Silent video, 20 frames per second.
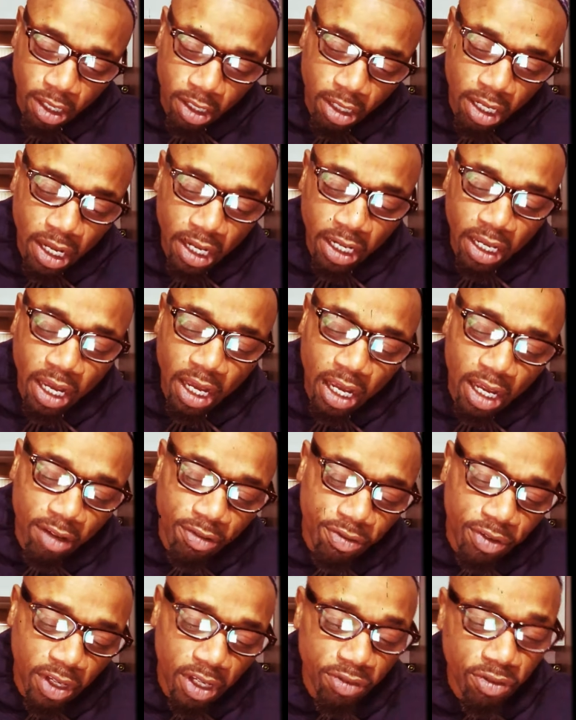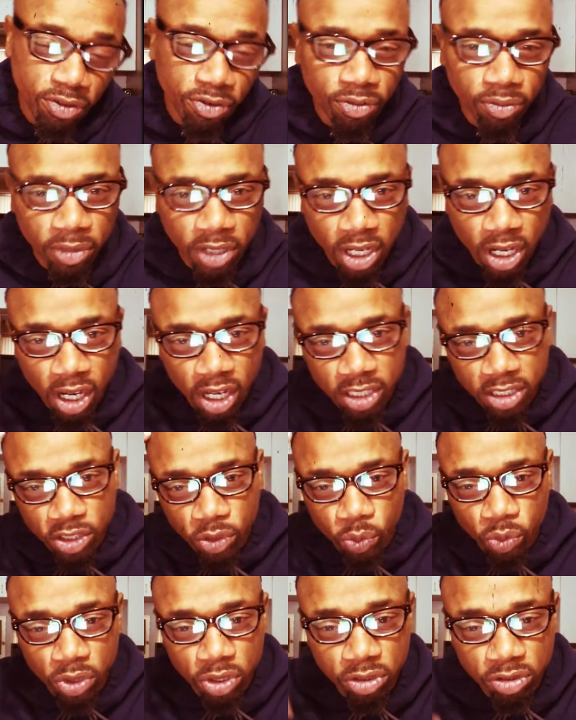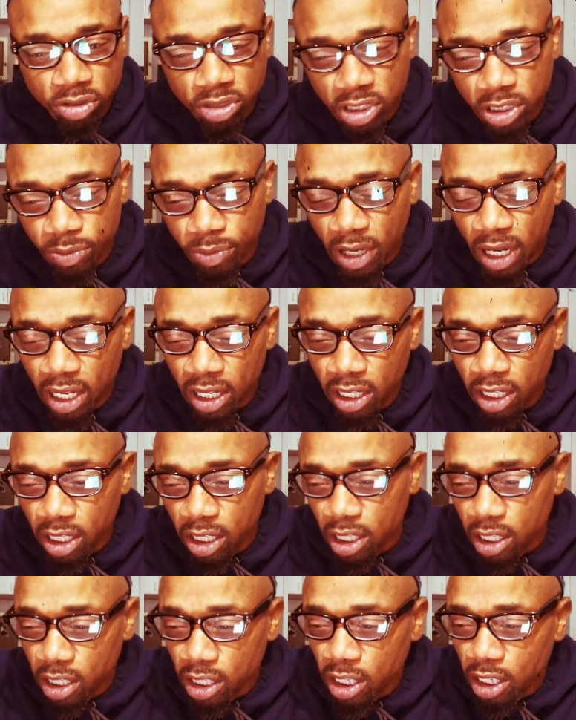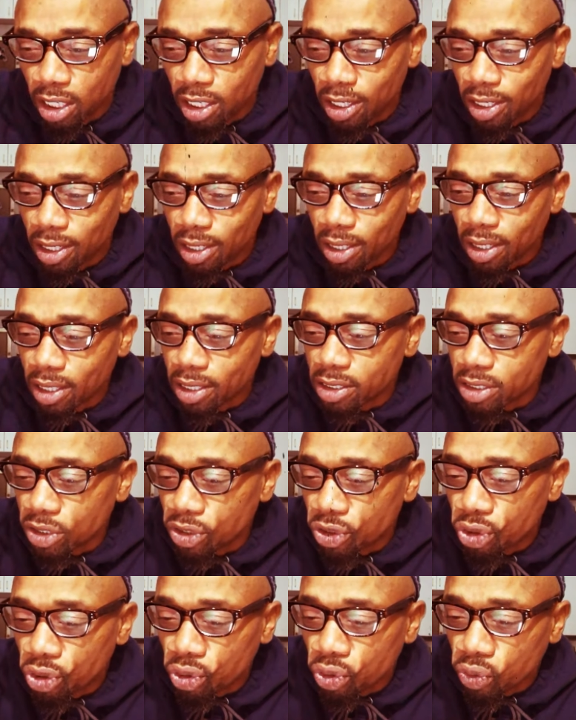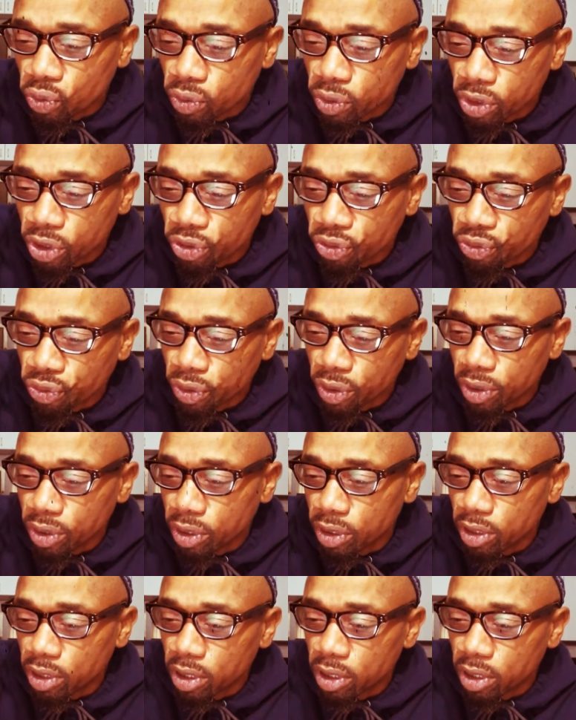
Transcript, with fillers: like I have favor from God. So when you see my head, it's a whole different